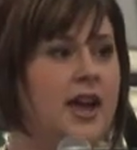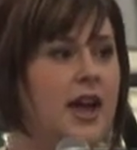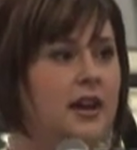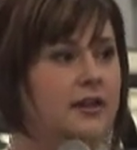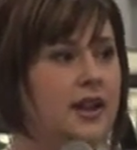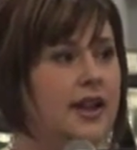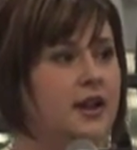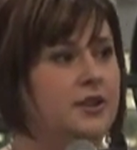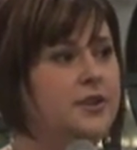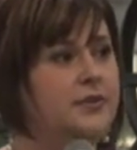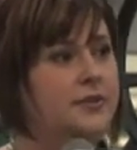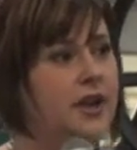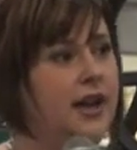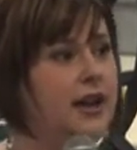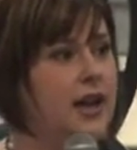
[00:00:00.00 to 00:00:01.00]
And layers
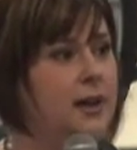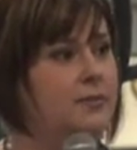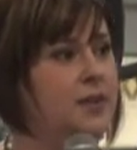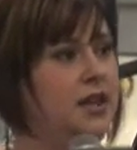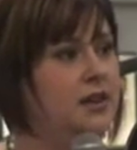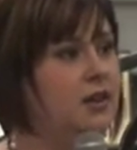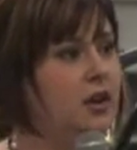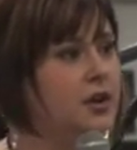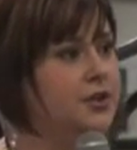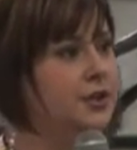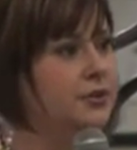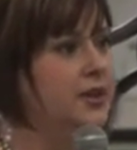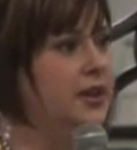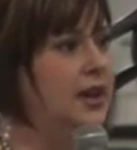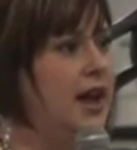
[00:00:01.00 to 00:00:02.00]
of light, I mean
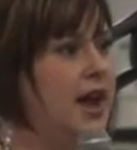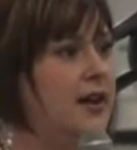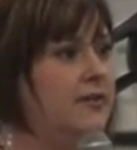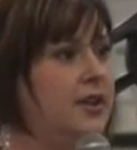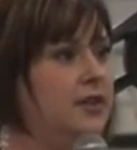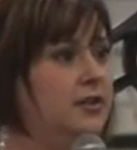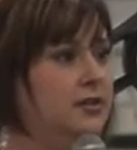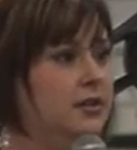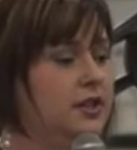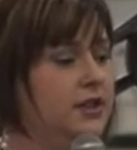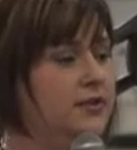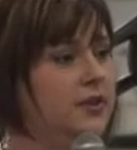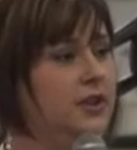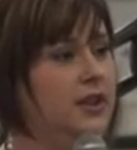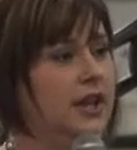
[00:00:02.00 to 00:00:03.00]
also having
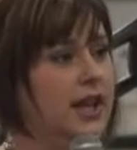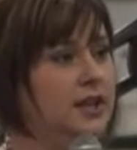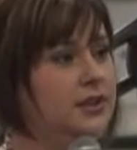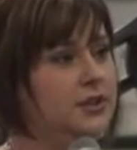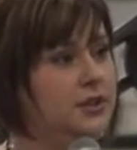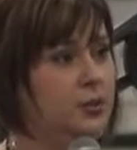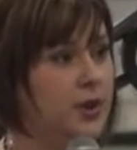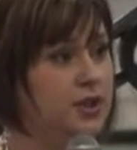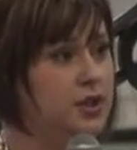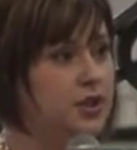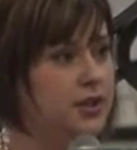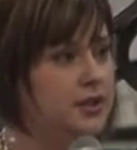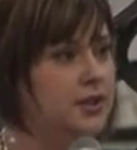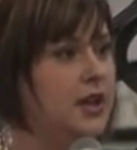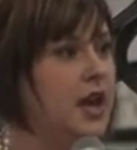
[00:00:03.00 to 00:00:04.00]
different light
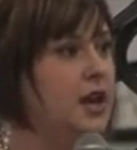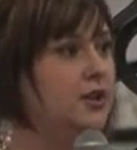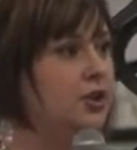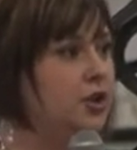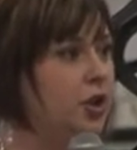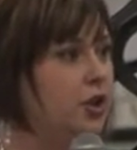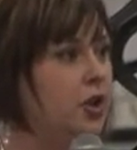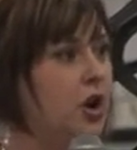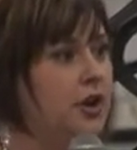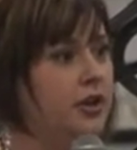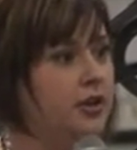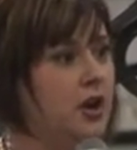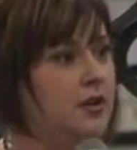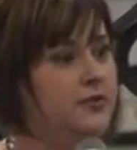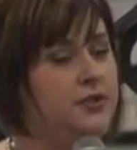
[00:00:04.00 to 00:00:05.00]
switches to turn on
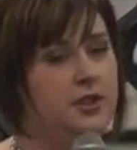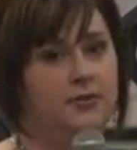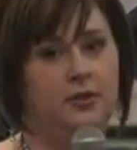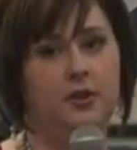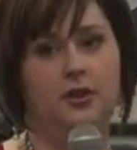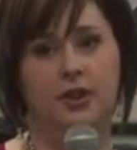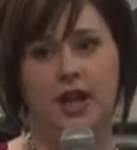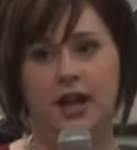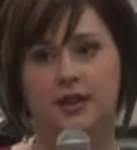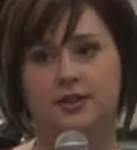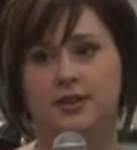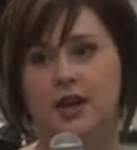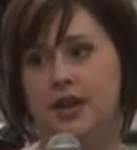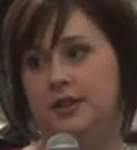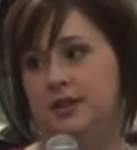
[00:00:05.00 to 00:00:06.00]
and off different
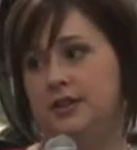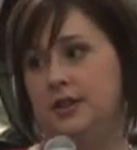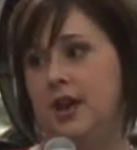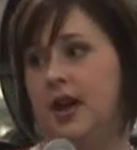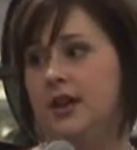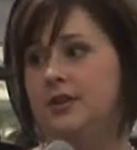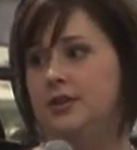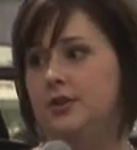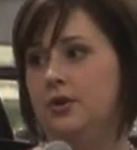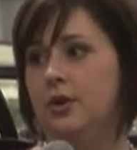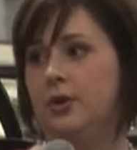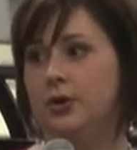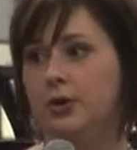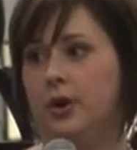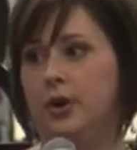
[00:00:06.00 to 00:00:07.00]
lights as you
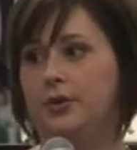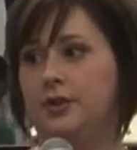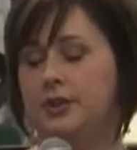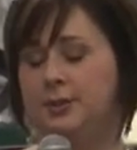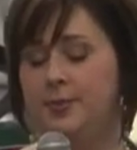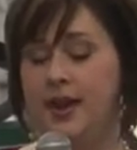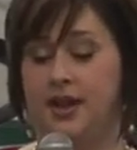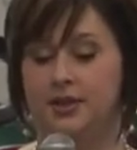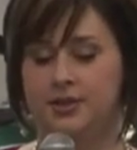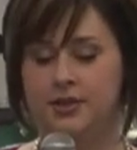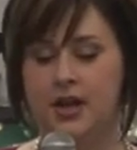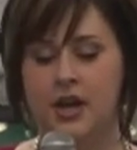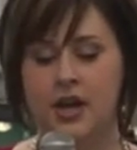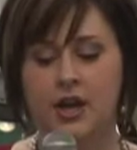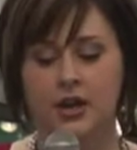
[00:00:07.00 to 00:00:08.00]
go throughout the
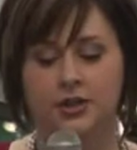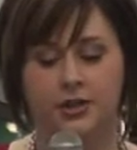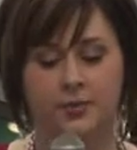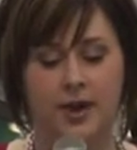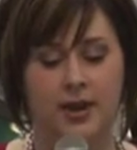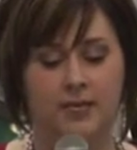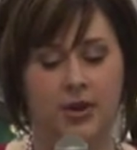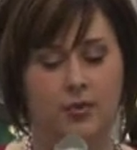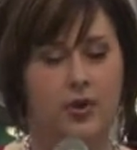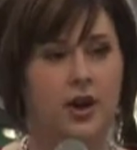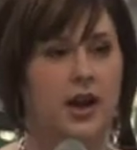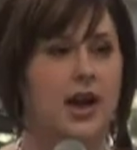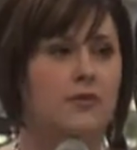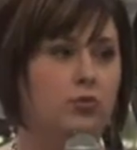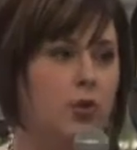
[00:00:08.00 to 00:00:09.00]
space. So maybe you
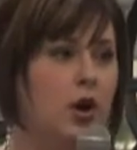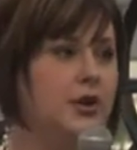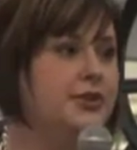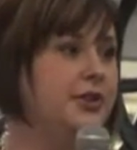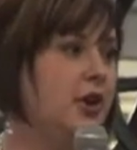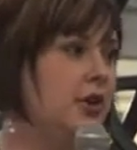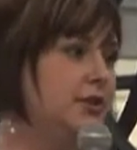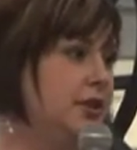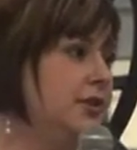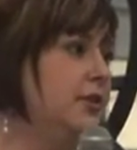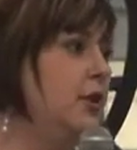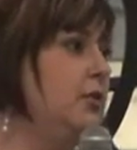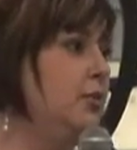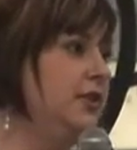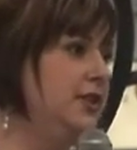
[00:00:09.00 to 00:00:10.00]
want to have wall sconces
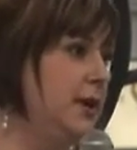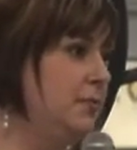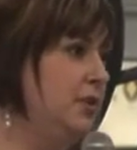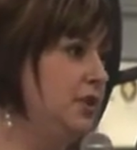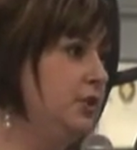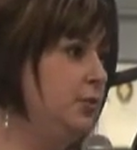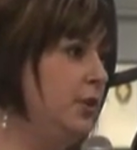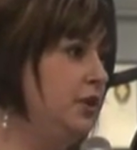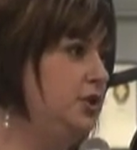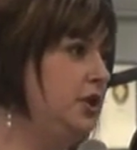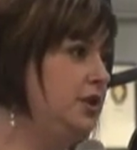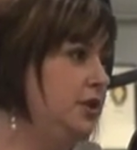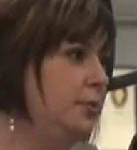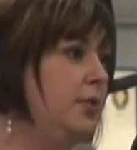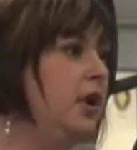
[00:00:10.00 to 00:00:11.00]
on separate
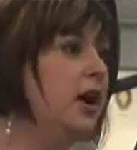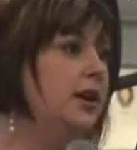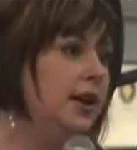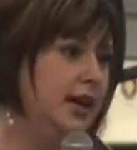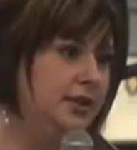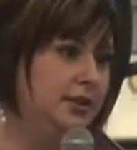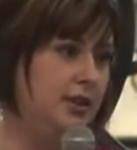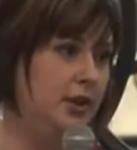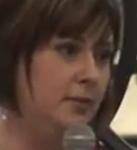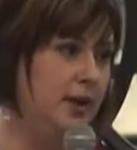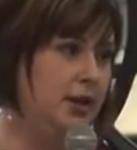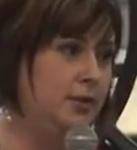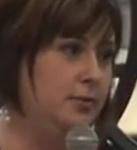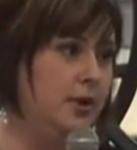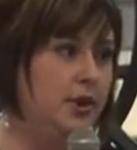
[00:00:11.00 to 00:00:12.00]
switches, your pot lights in the
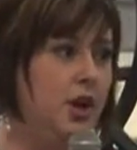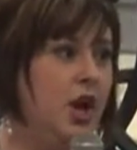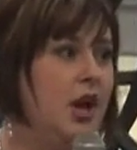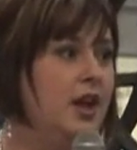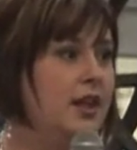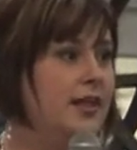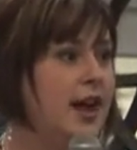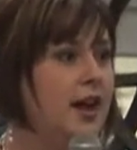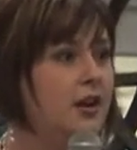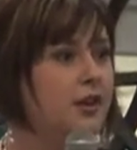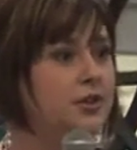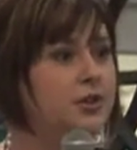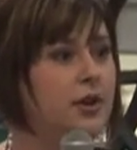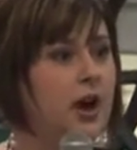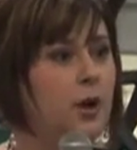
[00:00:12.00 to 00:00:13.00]
basement. And that
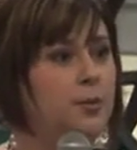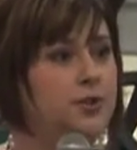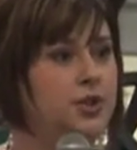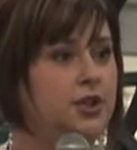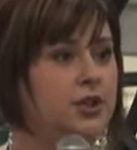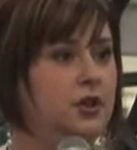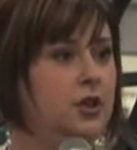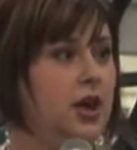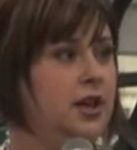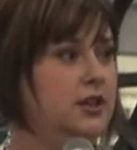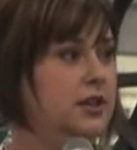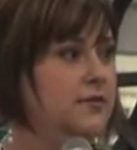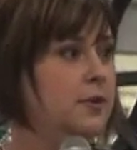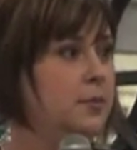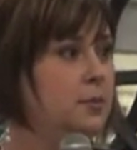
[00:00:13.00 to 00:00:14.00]
also helps just to create
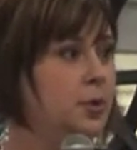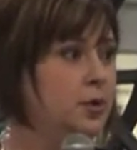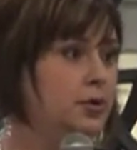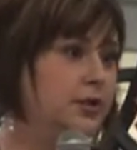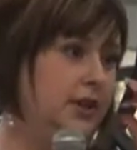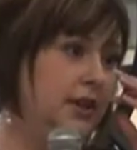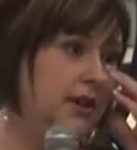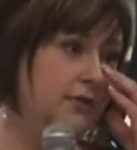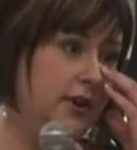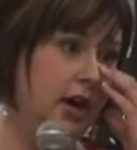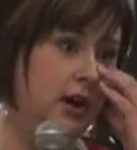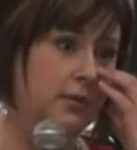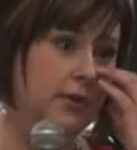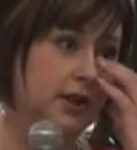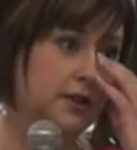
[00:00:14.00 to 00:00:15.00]
different moods and
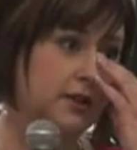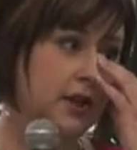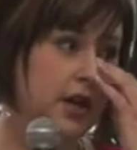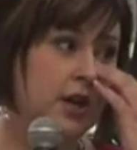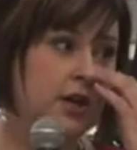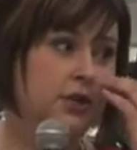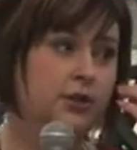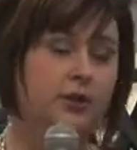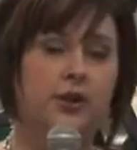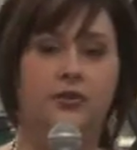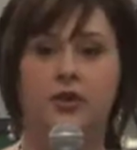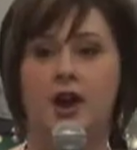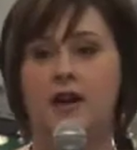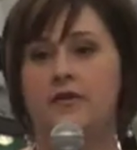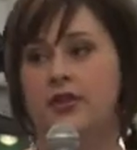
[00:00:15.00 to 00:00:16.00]
environments. So
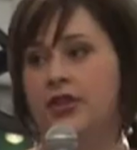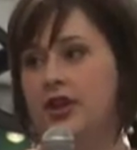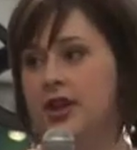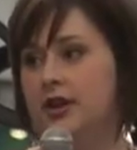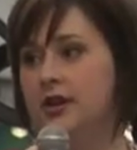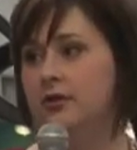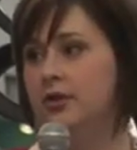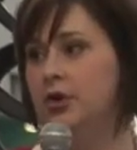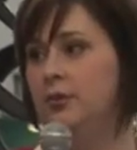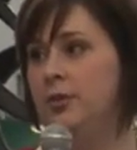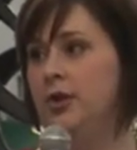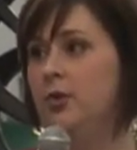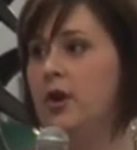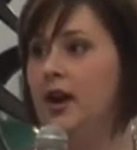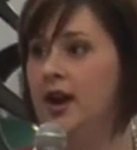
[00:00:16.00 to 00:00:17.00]
if you have a theater
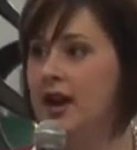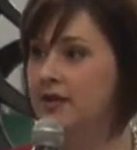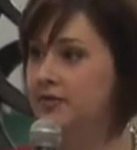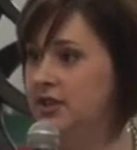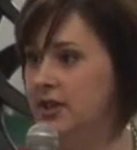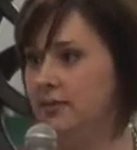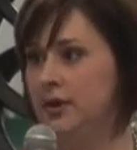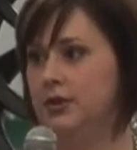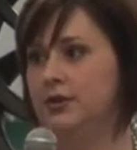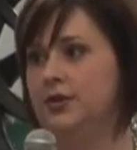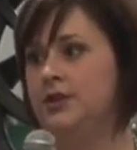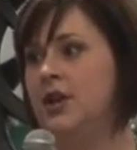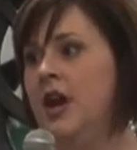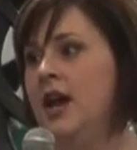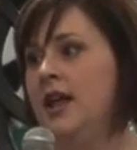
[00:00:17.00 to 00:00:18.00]
room, you want to have
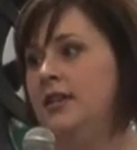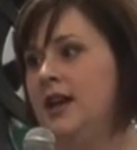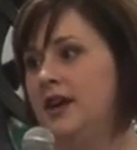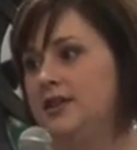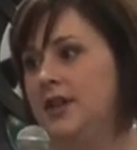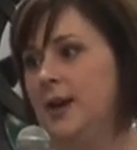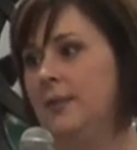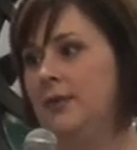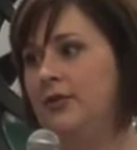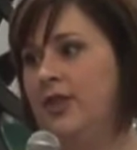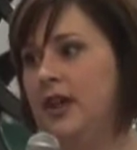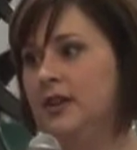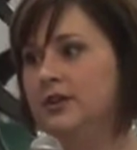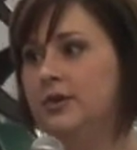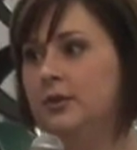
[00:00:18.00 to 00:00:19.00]
dimmers, that type of
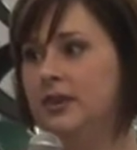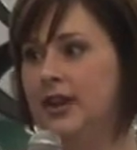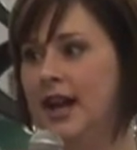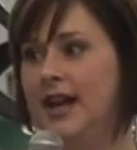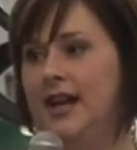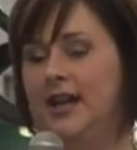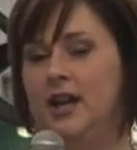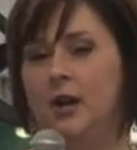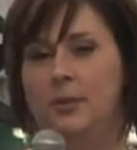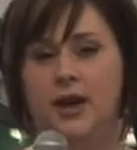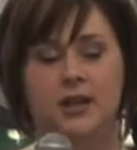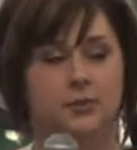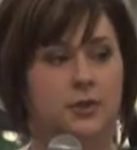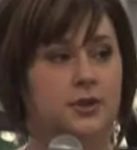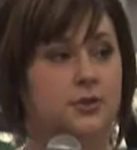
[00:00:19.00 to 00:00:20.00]
thing. So lighting in a
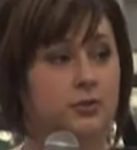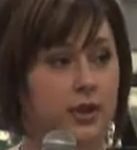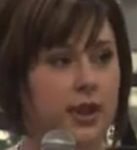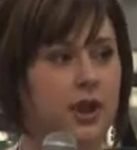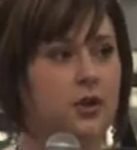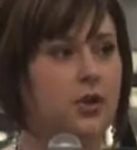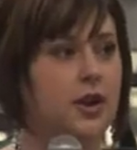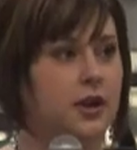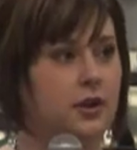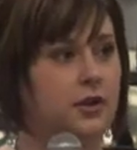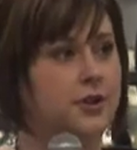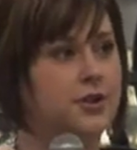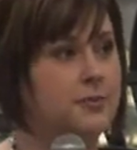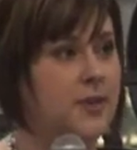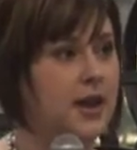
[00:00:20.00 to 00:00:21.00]
basement is really
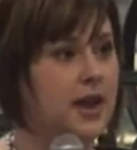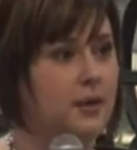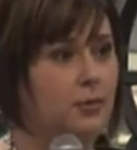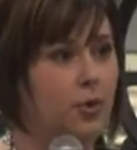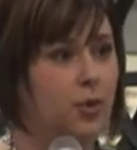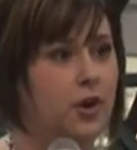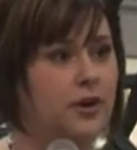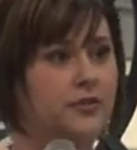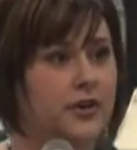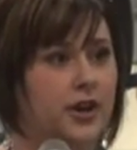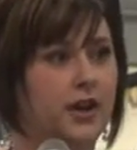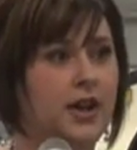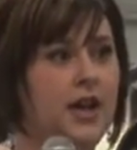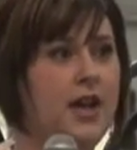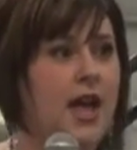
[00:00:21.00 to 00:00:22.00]
critical to make it more of
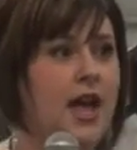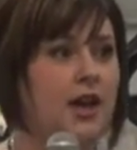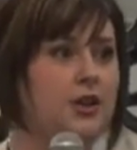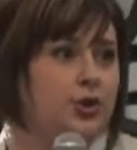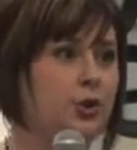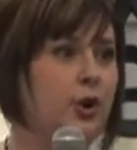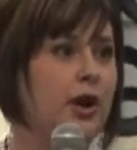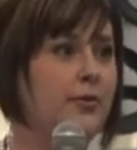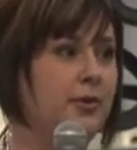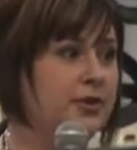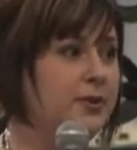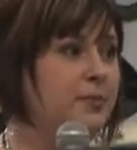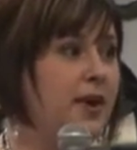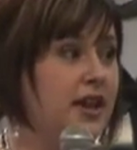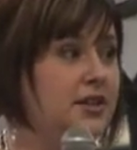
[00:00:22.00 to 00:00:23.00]
an enjoyable
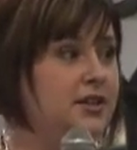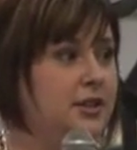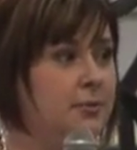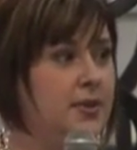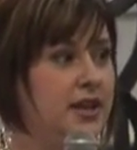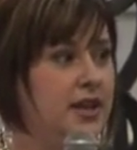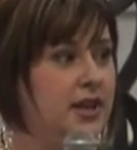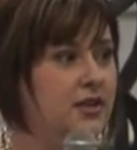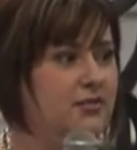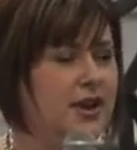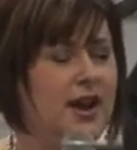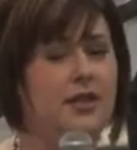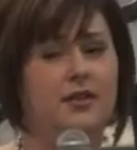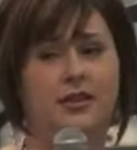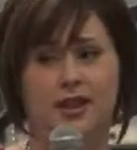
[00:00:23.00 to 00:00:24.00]
space to be in
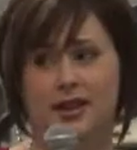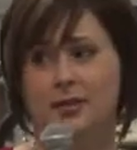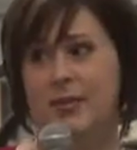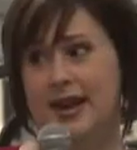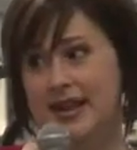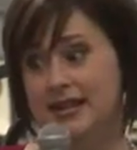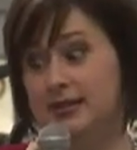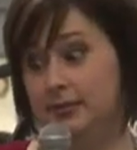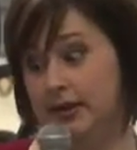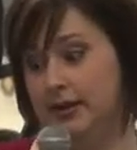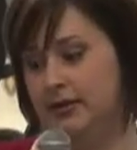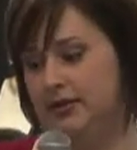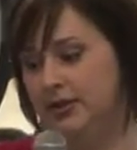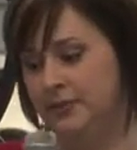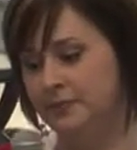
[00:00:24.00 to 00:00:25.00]
rather than the basement.